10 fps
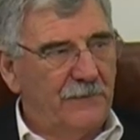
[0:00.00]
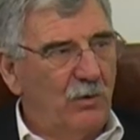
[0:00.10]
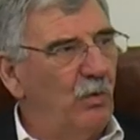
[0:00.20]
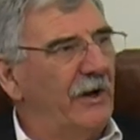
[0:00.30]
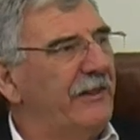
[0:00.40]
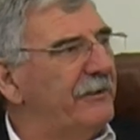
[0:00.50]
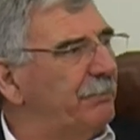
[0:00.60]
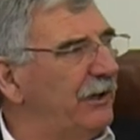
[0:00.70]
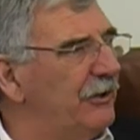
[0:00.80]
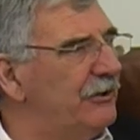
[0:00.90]
What are the
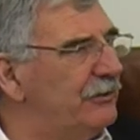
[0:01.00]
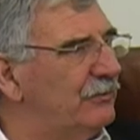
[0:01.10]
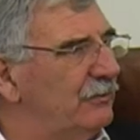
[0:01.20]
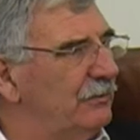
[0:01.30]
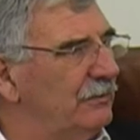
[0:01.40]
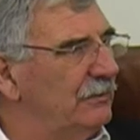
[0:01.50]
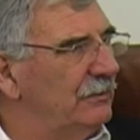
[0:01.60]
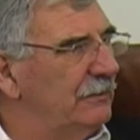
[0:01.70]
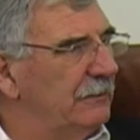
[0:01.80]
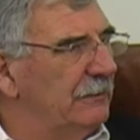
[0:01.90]
political
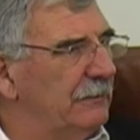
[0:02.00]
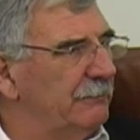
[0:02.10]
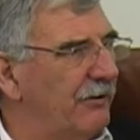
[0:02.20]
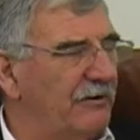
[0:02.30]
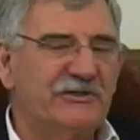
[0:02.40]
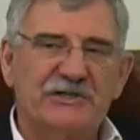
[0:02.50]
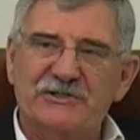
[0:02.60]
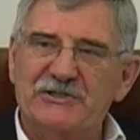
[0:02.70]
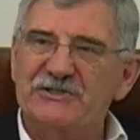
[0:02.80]
processes